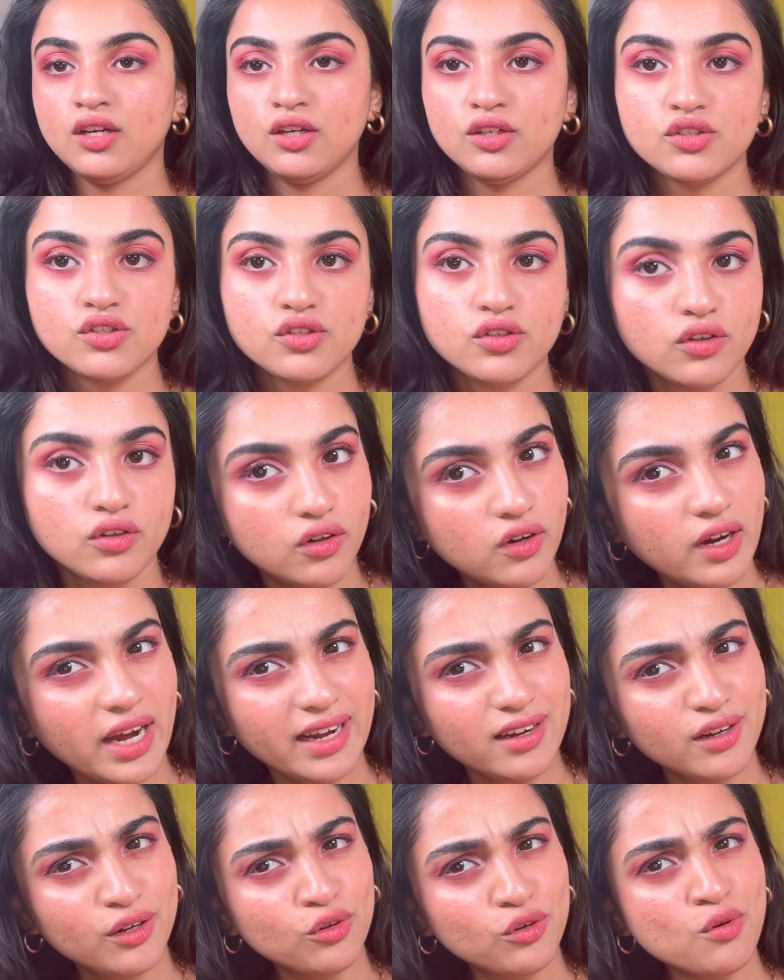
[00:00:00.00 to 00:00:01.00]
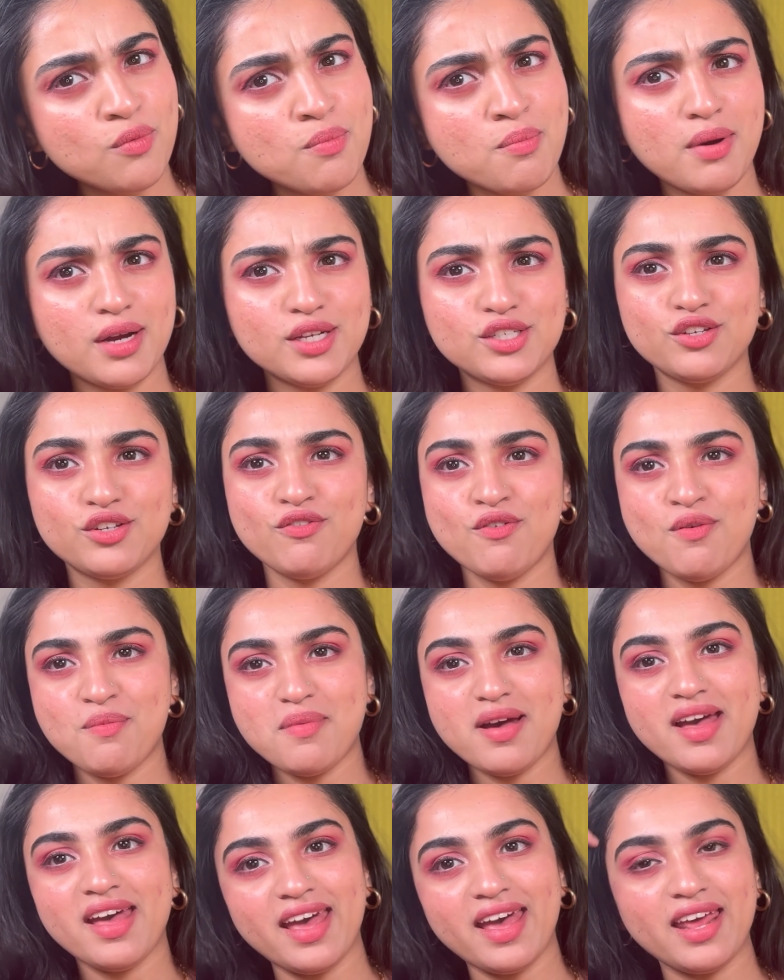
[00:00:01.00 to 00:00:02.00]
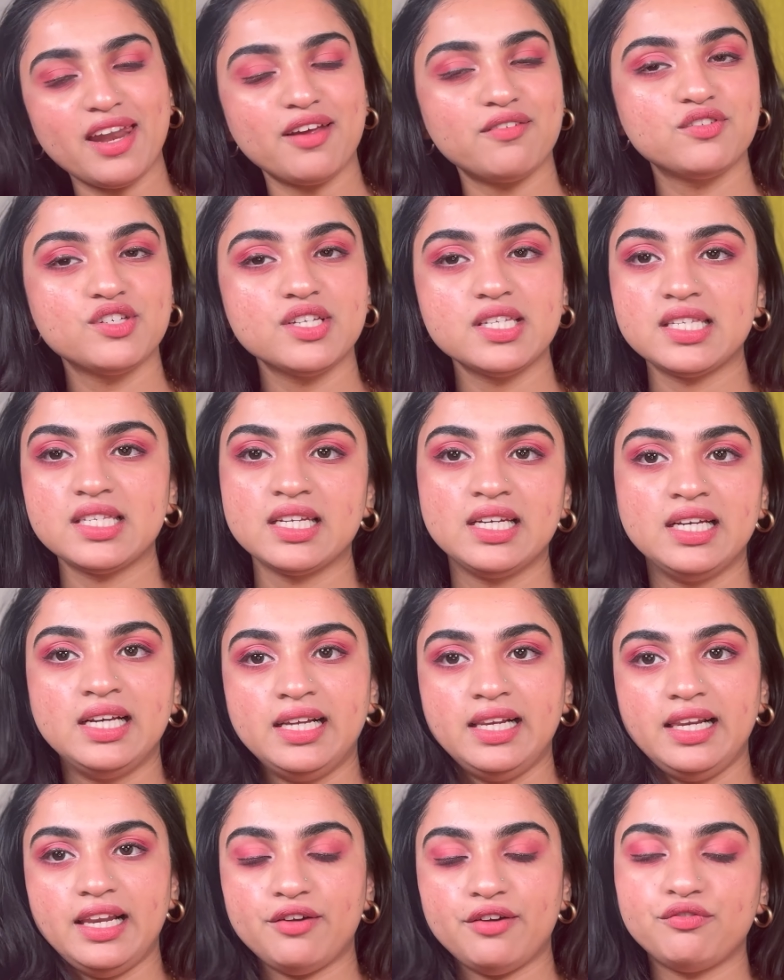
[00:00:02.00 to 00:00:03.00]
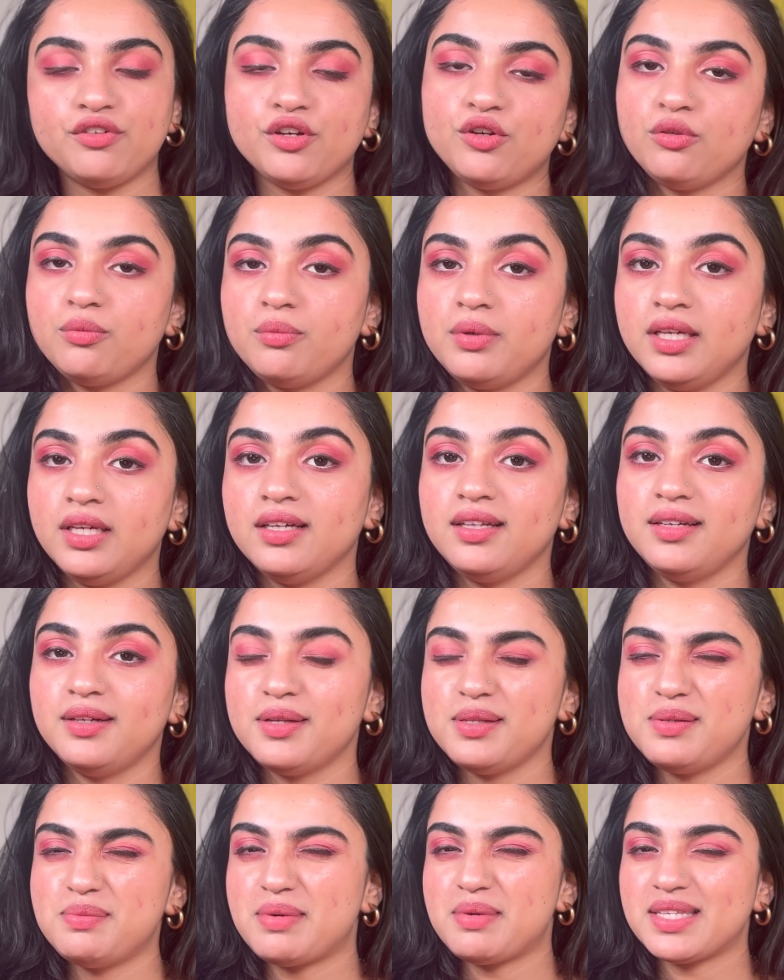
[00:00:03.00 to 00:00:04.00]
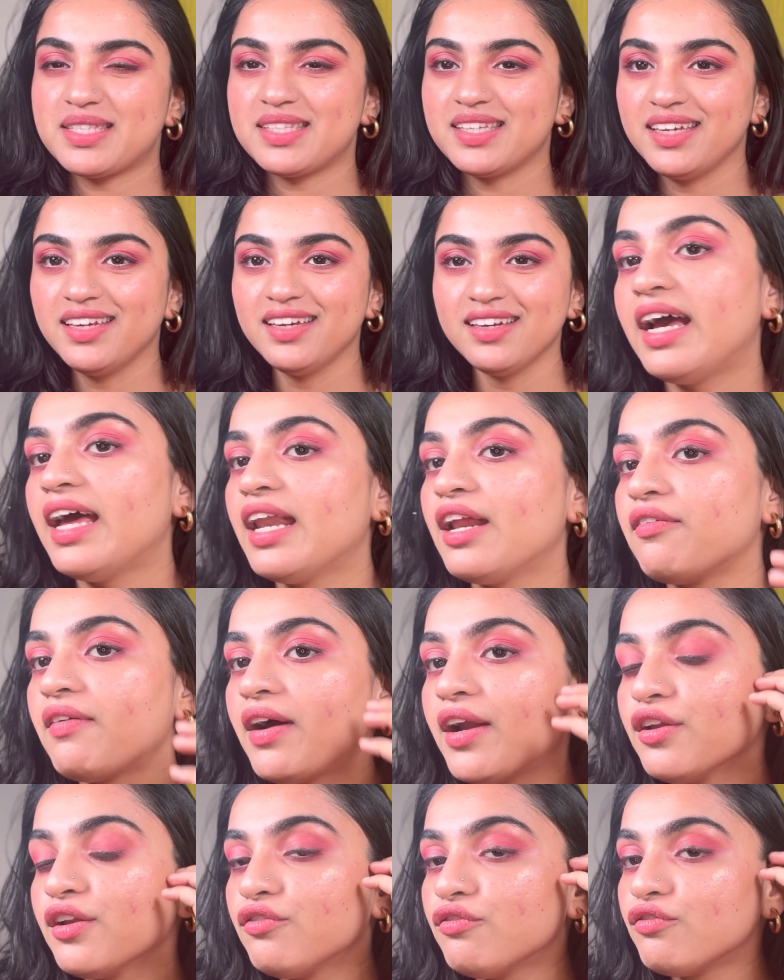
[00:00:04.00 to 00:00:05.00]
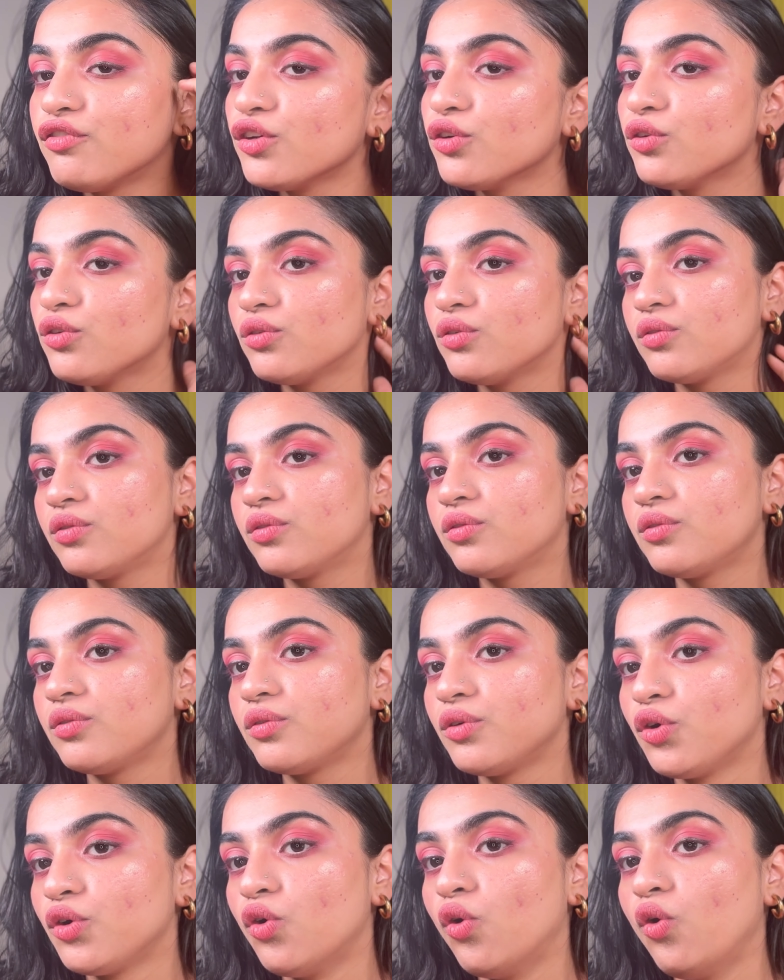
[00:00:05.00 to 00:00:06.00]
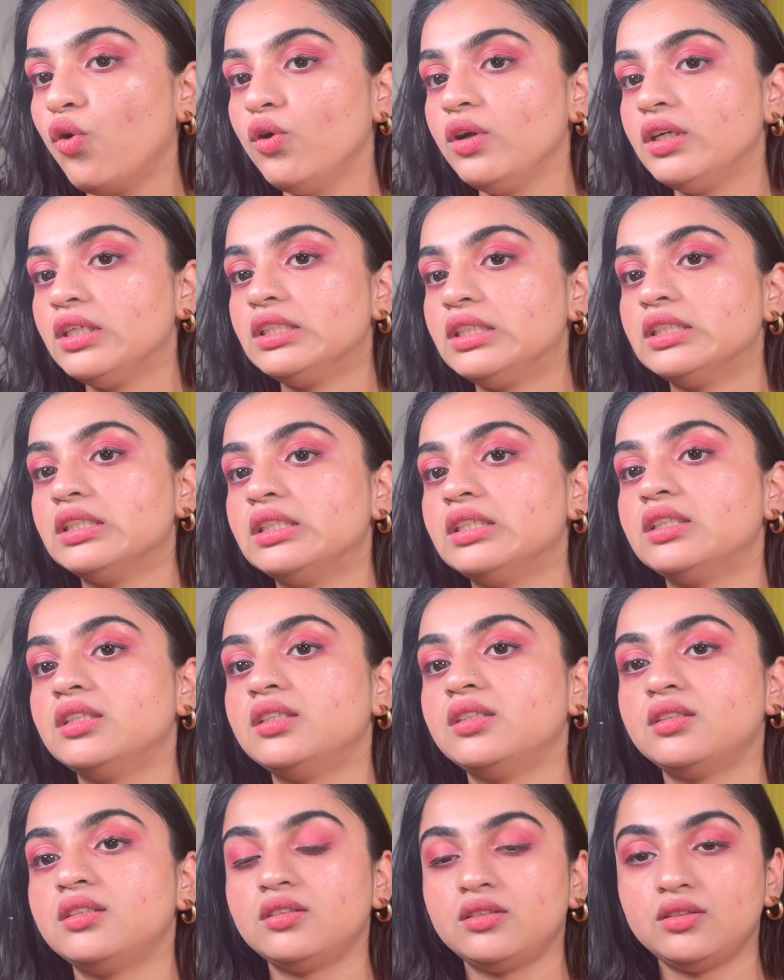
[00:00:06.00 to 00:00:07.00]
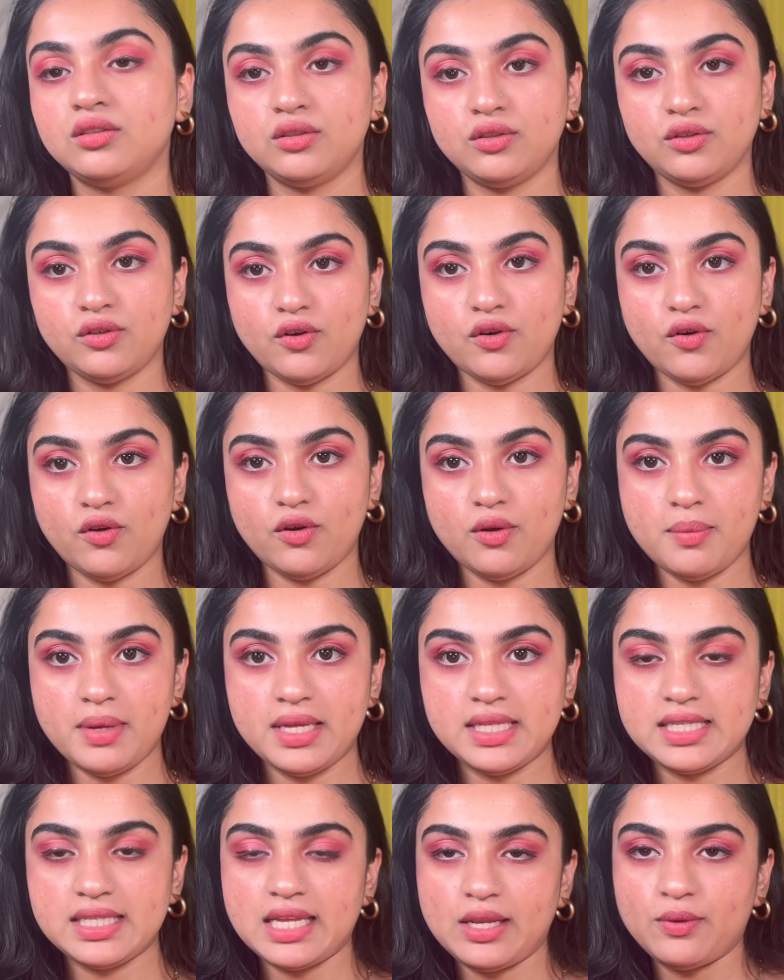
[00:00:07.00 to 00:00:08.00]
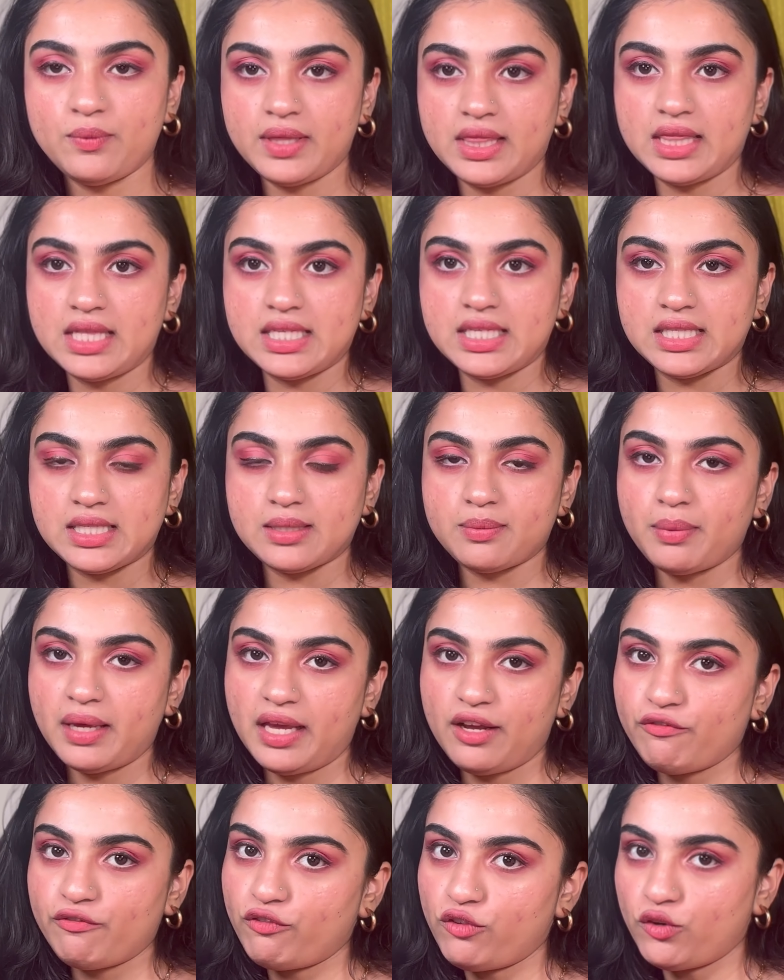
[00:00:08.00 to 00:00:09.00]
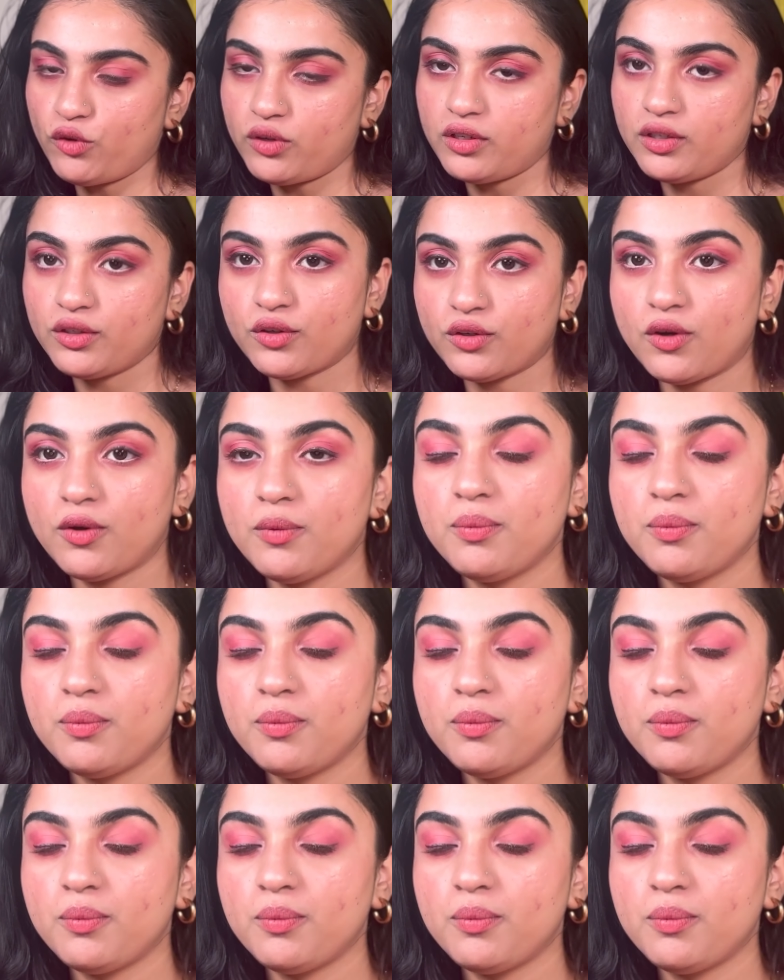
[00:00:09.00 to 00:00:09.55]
So I didn't do much for my hair. I've just left it to be a little messy and I've added few gold ornaments in with this pink floral top,